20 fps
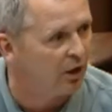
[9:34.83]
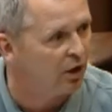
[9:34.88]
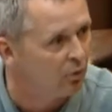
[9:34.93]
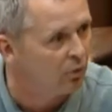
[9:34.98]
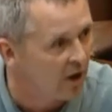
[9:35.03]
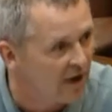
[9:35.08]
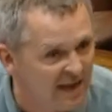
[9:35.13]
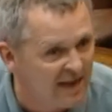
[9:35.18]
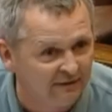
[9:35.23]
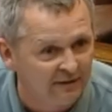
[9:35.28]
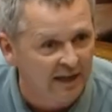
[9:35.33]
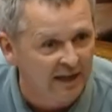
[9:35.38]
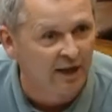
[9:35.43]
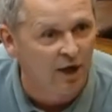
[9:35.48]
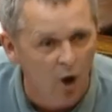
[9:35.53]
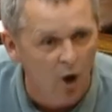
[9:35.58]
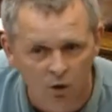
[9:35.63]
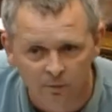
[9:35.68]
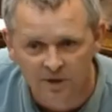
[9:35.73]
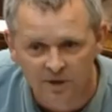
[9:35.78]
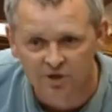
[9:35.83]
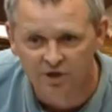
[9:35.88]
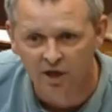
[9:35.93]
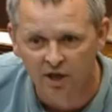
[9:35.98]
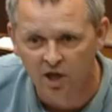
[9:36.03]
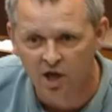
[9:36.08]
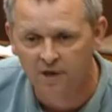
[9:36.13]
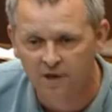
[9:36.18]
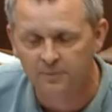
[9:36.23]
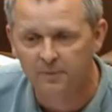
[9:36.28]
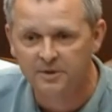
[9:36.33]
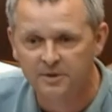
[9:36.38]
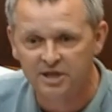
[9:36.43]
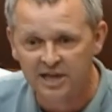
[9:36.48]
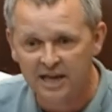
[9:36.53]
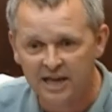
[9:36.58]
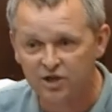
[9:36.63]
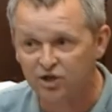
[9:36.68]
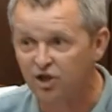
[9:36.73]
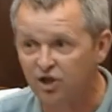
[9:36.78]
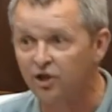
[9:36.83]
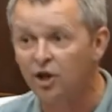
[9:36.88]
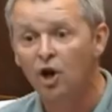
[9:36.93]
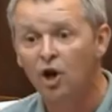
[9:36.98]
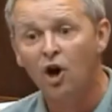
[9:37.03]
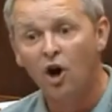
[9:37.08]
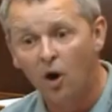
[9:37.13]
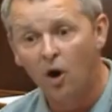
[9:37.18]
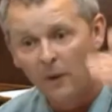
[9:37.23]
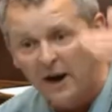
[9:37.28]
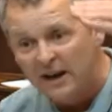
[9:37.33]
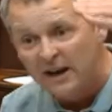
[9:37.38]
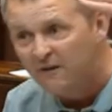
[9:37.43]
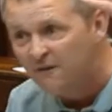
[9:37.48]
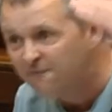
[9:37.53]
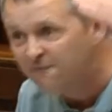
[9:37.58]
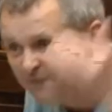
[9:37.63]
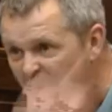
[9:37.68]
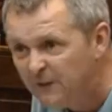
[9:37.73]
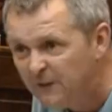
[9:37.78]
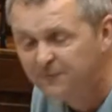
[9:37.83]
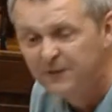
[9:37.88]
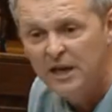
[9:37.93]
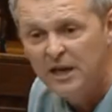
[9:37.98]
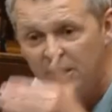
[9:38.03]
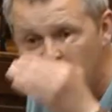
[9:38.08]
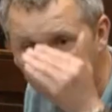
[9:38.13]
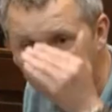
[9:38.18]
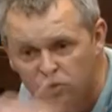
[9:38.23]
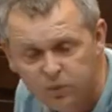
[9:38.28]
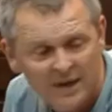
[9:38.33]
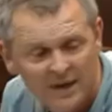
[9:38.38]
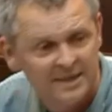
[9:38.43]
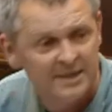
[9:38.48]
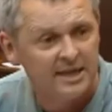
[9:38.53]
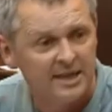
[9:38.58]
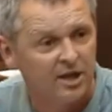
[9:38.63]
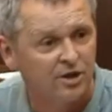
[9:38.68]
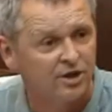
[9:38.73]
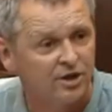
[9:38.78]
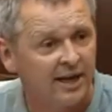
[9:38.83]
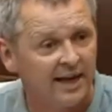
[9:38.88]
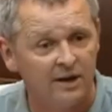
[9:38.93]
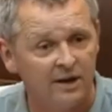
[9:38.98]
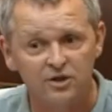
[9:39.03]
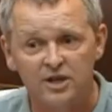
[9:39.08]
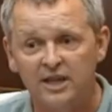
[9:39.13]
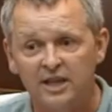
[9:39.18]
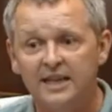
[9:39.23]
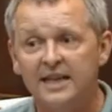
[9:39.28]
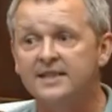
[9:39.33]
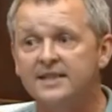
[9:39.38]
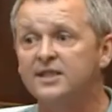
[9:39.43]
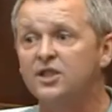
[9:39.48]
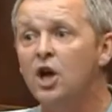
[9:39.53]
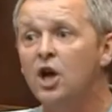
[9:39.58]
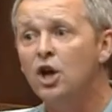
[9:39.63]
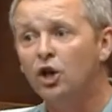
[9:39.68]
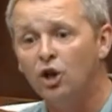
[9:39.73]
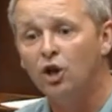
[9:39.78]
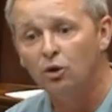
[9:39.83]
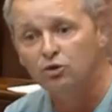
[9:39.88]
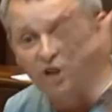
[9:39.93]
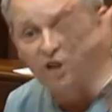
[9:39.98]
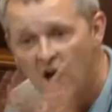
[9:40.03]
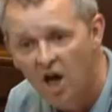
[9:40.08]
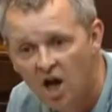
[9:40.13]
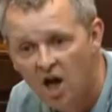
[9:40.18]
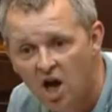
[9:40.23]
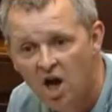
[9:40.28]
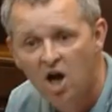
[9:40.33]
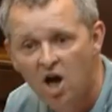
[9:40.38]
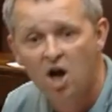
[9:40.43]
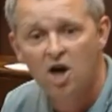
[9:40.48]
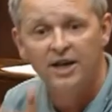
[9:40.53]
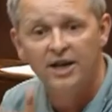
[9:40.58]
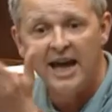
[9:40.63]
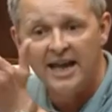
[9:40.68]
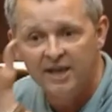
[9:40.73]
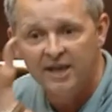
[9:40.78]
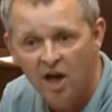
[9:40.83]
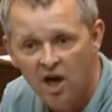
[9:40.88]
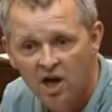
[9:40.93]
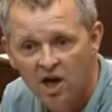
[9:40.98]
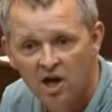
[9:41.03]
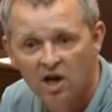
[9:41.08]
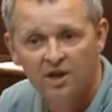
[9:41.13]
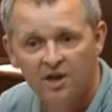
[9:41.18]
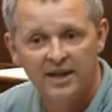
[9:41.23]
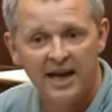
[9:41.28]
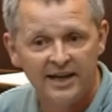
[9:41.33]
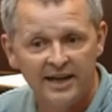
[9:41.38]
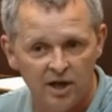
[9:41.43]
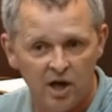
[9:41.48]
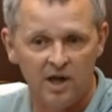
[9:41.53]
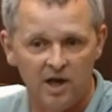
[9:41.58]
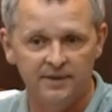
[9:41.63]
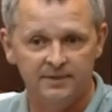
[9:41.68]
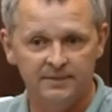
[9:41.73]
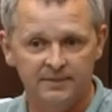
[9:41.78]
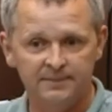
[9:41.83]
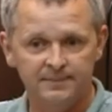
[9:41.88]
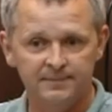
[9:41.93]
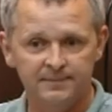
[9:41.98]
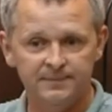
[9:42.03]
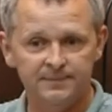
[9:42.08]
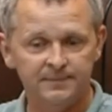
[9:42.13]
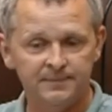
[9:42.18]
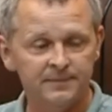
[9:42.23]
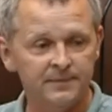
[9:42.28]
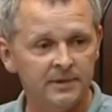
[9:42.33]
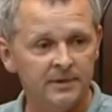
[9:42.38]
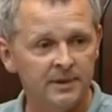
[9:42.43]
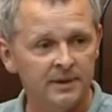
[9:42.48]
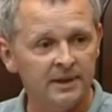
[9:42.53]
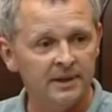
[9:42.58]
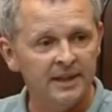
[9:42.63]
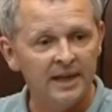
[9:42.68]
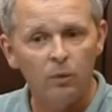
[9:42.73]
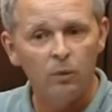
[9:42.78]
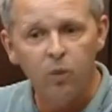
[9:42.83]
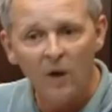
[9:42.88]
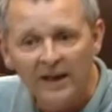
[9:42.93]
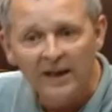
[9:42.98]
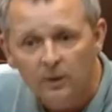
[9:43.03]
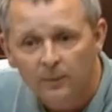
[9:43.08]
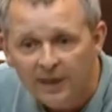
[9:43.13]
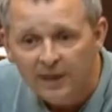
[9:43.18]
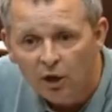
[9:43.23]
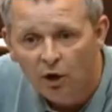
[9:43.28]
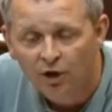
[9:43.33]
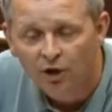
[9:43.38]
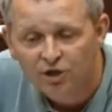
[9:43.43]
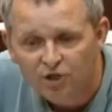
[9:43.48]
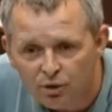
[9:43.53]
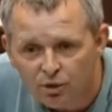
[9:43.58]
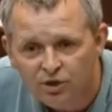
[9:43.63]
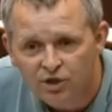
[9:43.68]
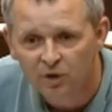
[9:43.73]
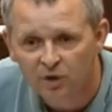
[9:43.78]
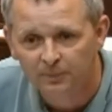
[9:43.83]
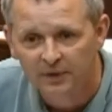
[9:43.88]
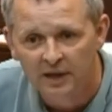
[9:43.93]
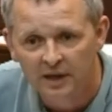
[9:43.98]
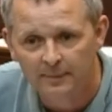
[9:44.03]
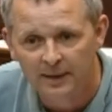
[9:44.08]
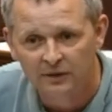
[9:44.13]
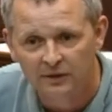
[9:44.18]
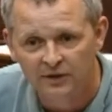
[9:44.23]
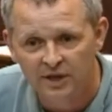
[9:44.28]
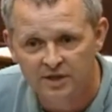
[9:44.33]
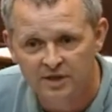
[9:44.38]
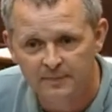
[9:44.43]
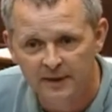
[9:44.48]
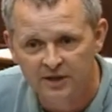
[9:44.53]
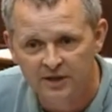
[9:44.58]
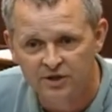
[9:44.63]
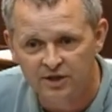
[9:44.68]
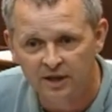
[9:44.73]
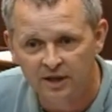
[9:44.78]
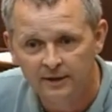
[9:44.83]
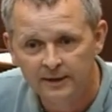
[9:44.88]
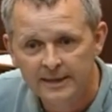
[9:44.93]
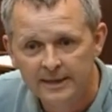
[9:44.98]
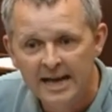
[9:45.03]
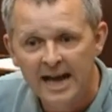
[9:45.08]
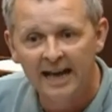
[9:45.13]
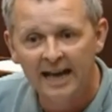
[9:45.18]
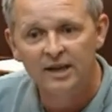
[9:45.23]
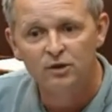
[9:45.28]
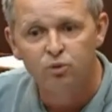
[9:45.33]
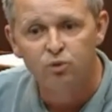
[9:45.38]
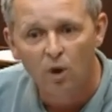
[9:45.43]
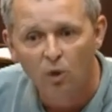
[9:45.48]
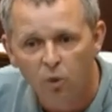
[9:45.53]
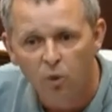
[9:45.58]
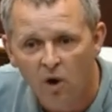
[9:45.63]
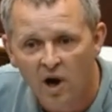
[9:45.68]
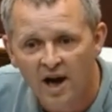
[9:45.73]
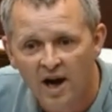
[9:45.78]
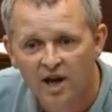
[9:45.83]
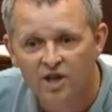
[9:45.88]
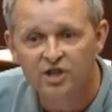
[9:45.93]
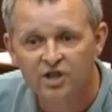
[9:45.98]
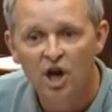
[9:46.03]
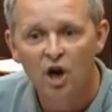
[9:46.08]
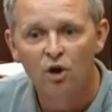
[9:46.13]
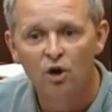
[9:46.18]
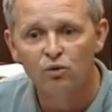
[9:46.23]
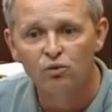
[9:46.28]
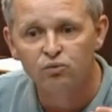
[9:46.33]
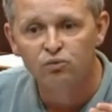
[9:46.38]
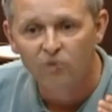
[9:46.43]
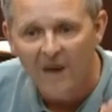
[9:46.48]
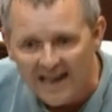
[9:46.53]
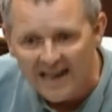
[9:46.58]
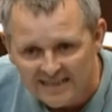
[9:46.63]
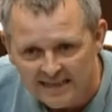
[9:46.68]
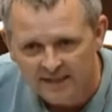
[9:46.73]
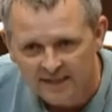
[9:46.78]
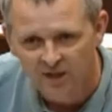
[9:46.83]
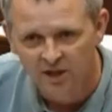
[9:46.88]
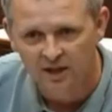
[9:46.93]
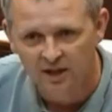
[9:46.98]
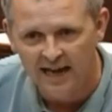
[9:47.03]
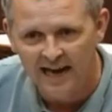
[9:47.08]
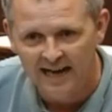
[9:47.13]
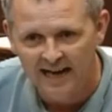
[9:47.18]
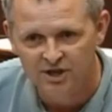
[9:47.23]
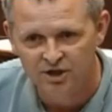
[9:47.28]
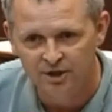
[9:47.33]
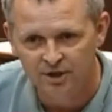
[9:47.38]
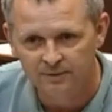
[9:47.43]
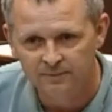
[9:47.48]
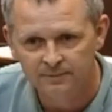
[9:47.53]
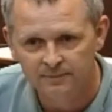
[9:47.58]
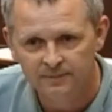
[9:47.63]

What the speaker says: who are living in homeless accommodation or waiting 15 or 20 years on housing lists goes on and on and on. Now, when are we going to do something about this, Minister? And it requires radical action.